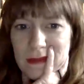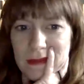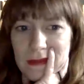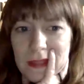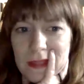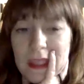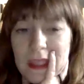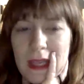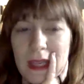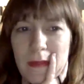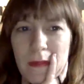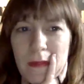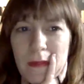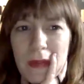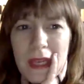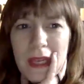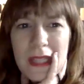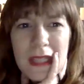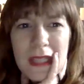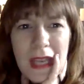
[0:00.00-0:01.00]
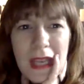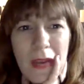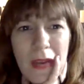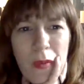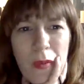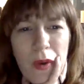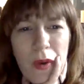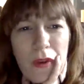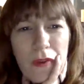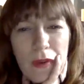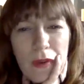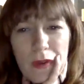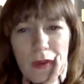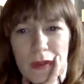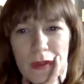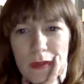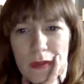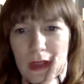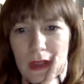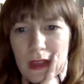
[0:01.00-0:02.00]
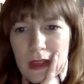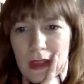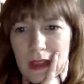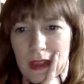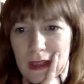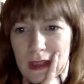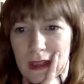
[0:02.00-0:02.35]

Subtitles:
It's like a work-focused one, I think.